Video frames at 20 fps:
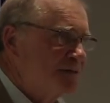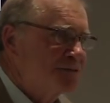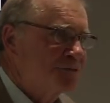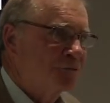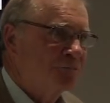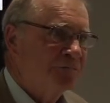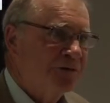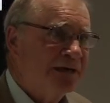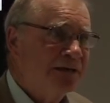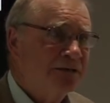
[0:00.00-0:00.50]

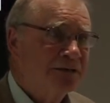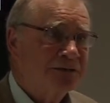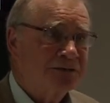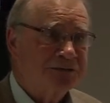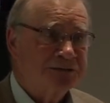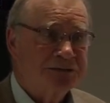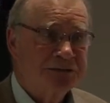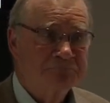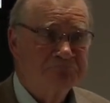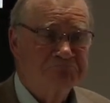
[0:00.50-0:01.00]

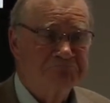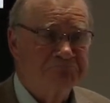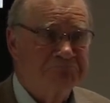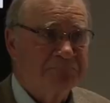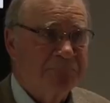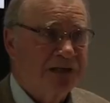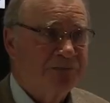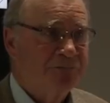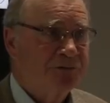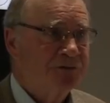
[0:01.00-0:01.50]
surveillance,
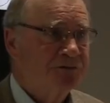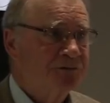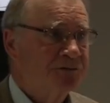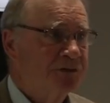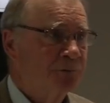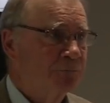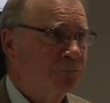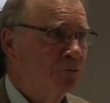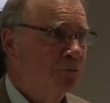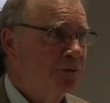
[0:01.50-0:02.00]
if it's
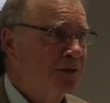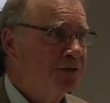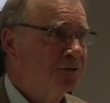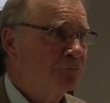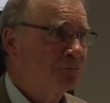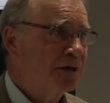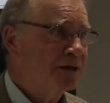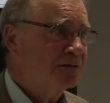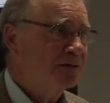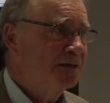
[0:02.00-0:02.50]
deployed
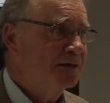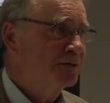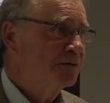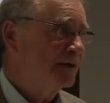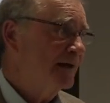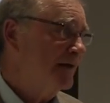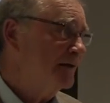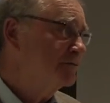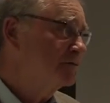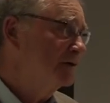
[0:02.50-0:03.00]
correctly,
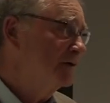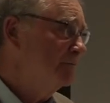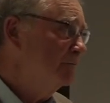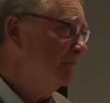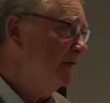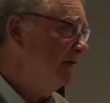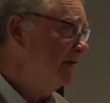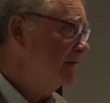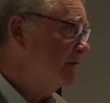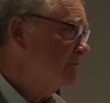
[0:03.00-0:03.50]
could actually
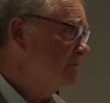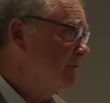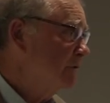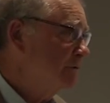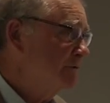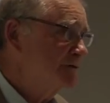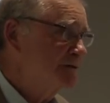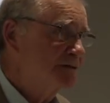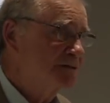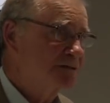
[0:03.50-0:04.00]
make
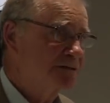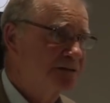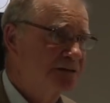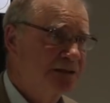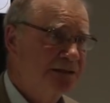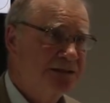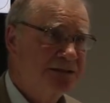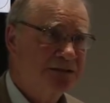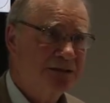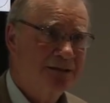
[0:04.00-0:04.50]
our
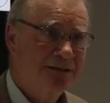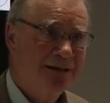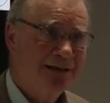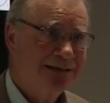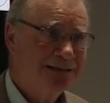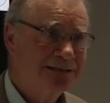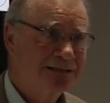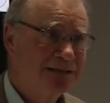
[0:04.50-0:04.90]
cities a lot